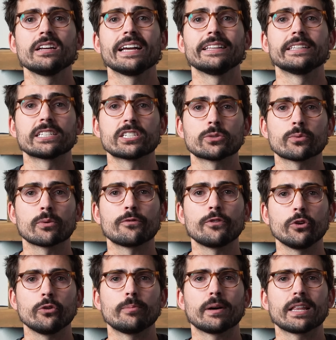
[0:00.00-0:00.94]
And this is
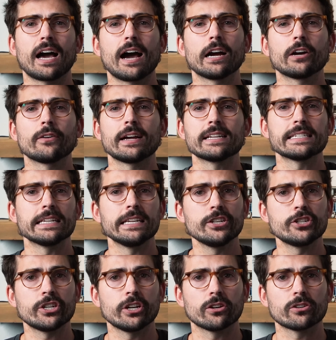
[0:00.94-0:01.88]
reviewed by the IRS
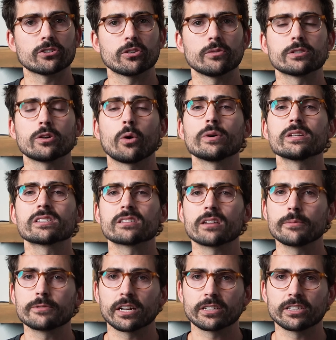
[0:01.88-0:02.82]
each year, so it's always
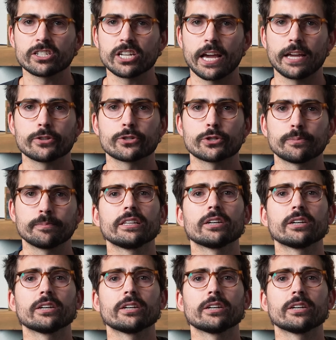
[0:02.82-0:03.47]
subject to change.